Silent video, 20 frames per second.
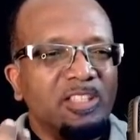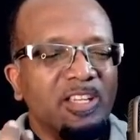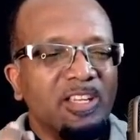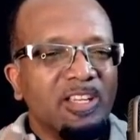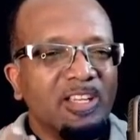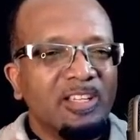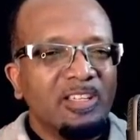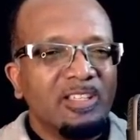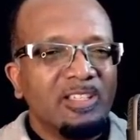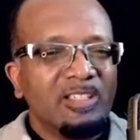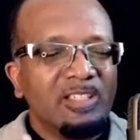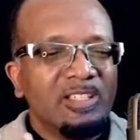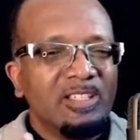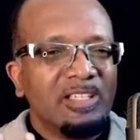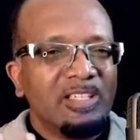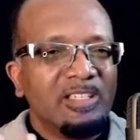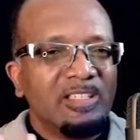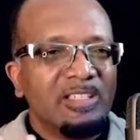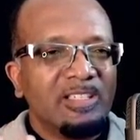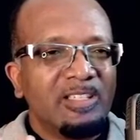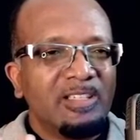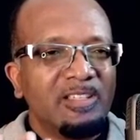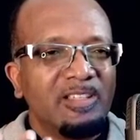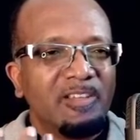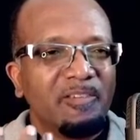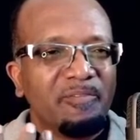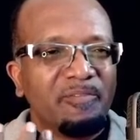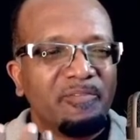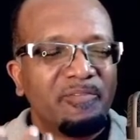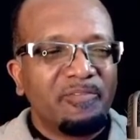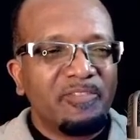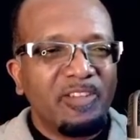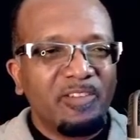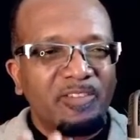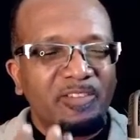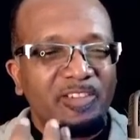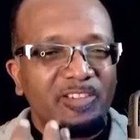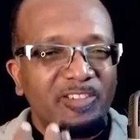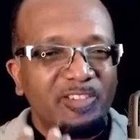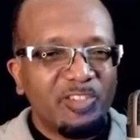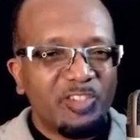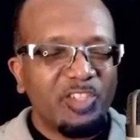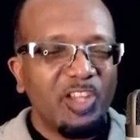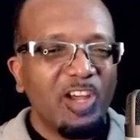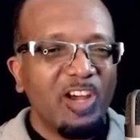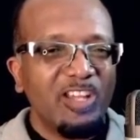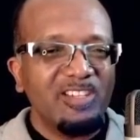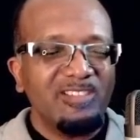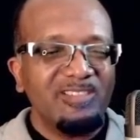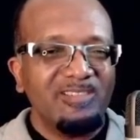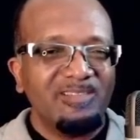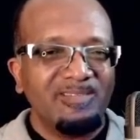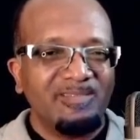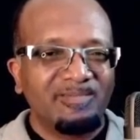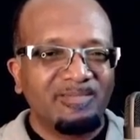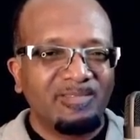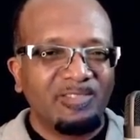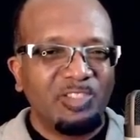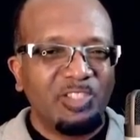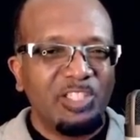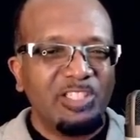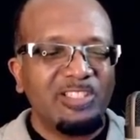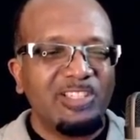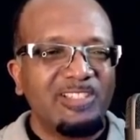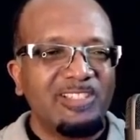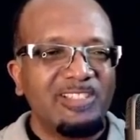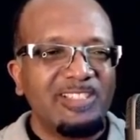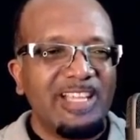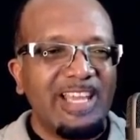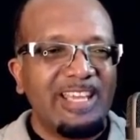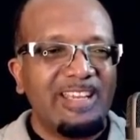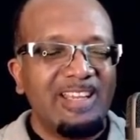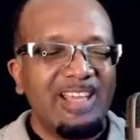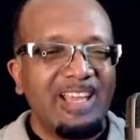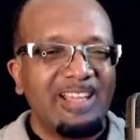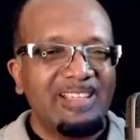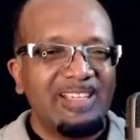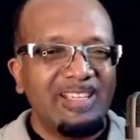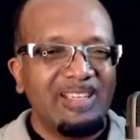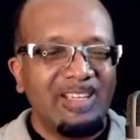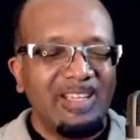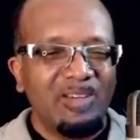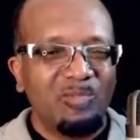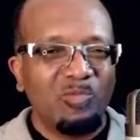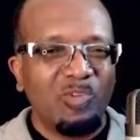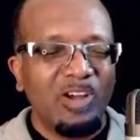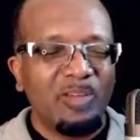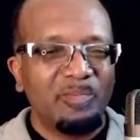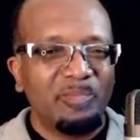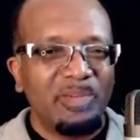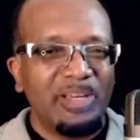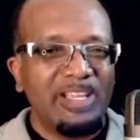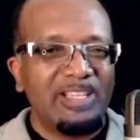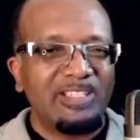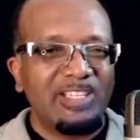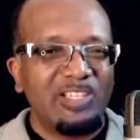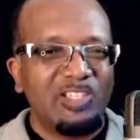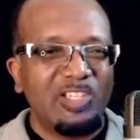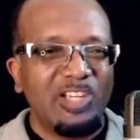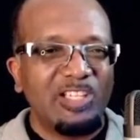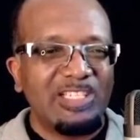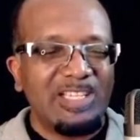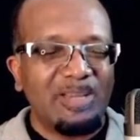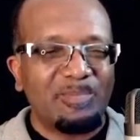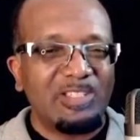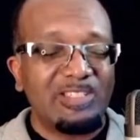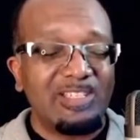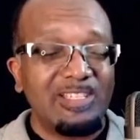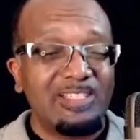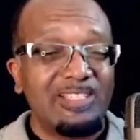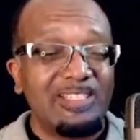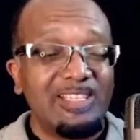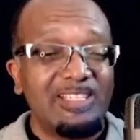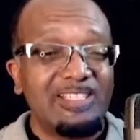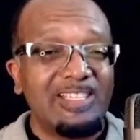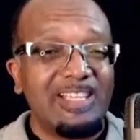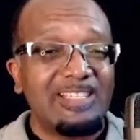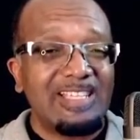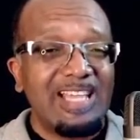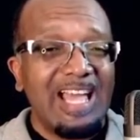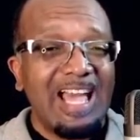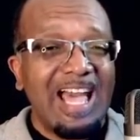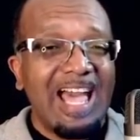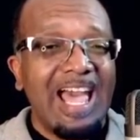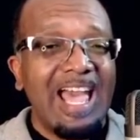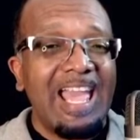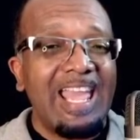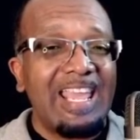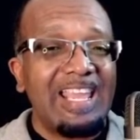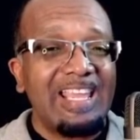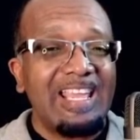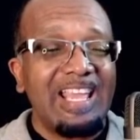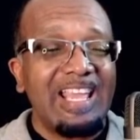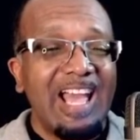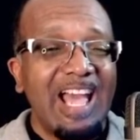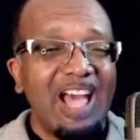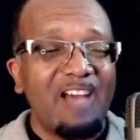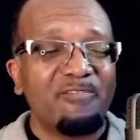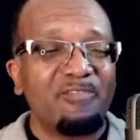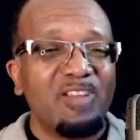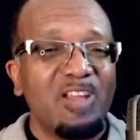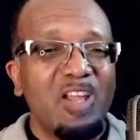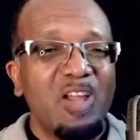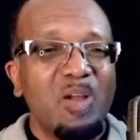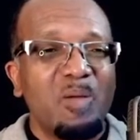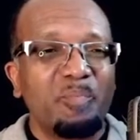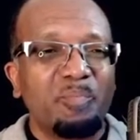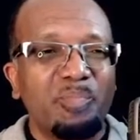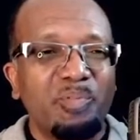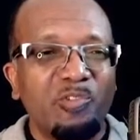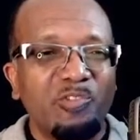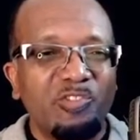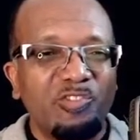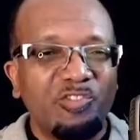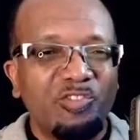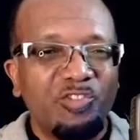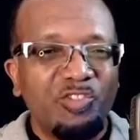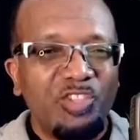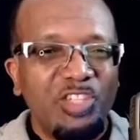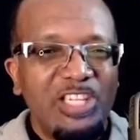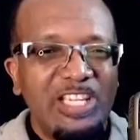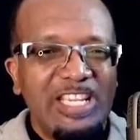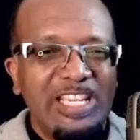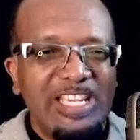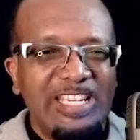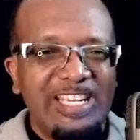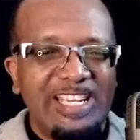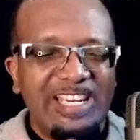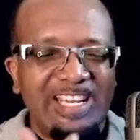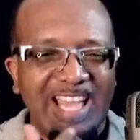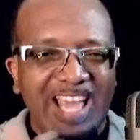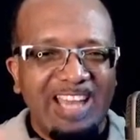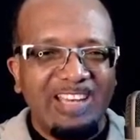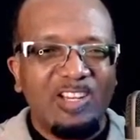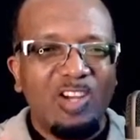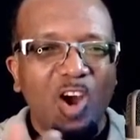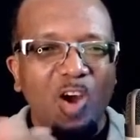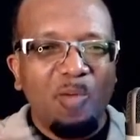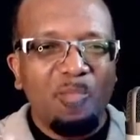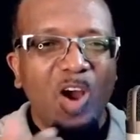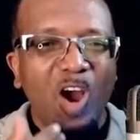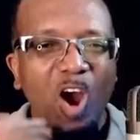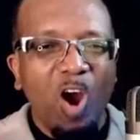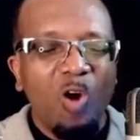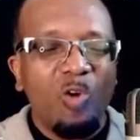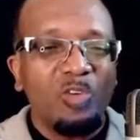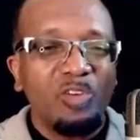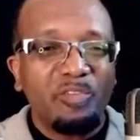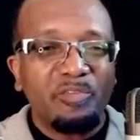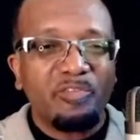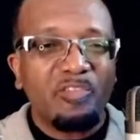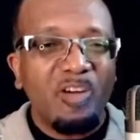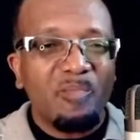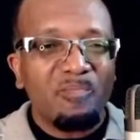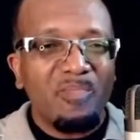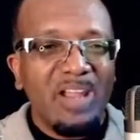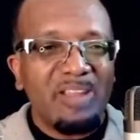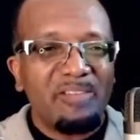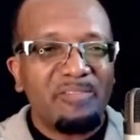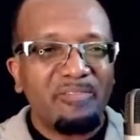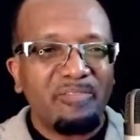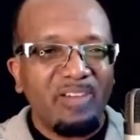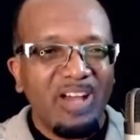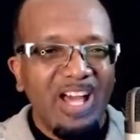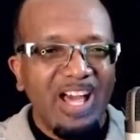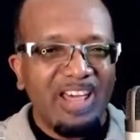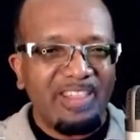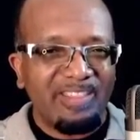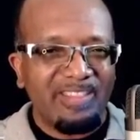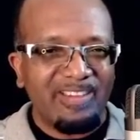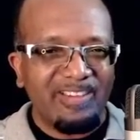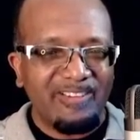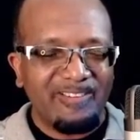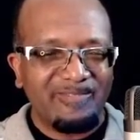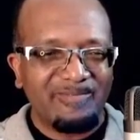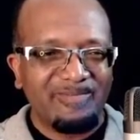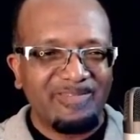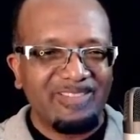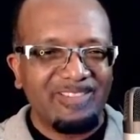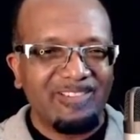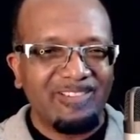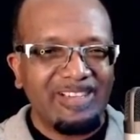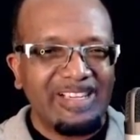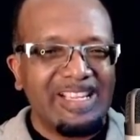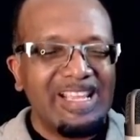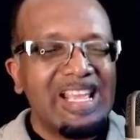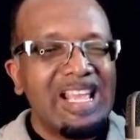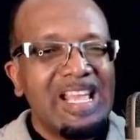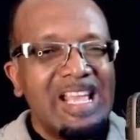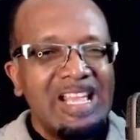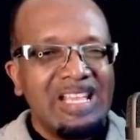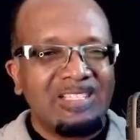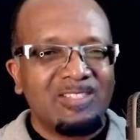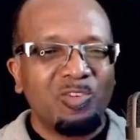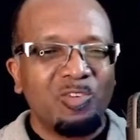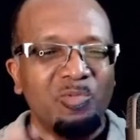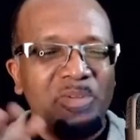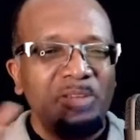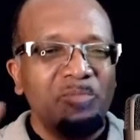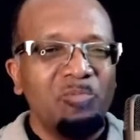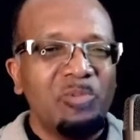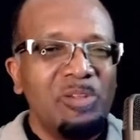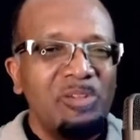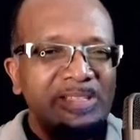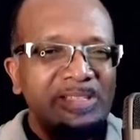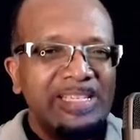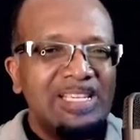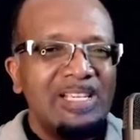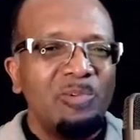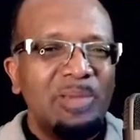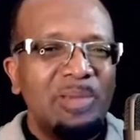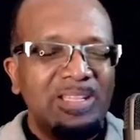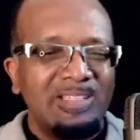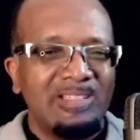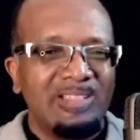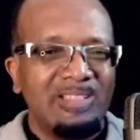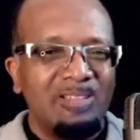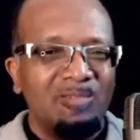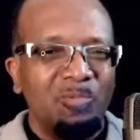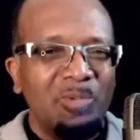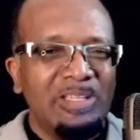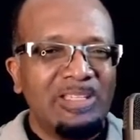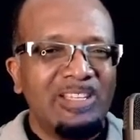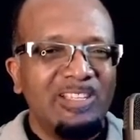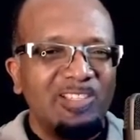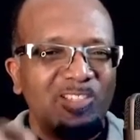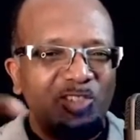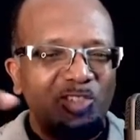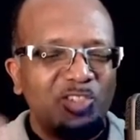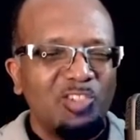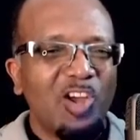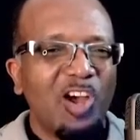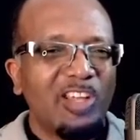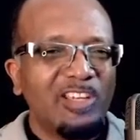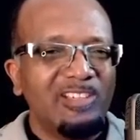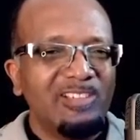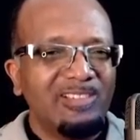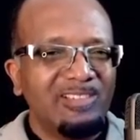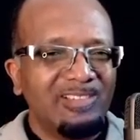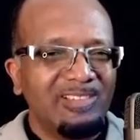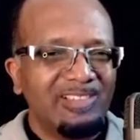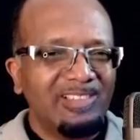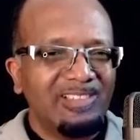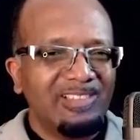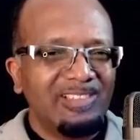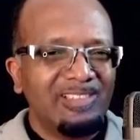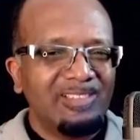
the the the the, the Son, Jesus said in in one place in John chapter sixteen, he says, "I have proceeded and come out from my Father." Okay, so we will deal with with the Son